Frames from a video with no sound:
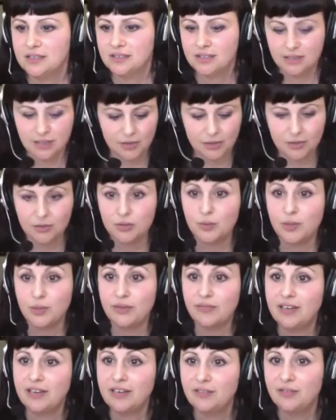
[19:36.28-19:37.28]
So, do we
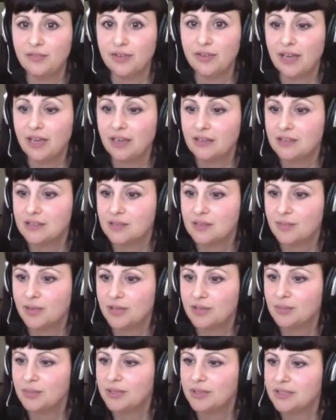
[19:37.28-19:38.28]
have any facts
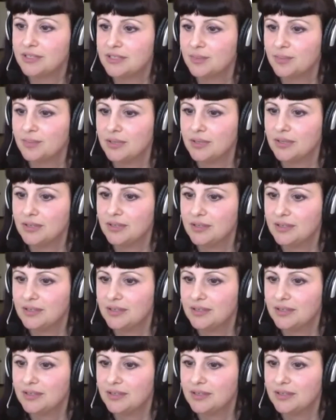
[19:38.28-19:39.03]
about this? So, so yeah.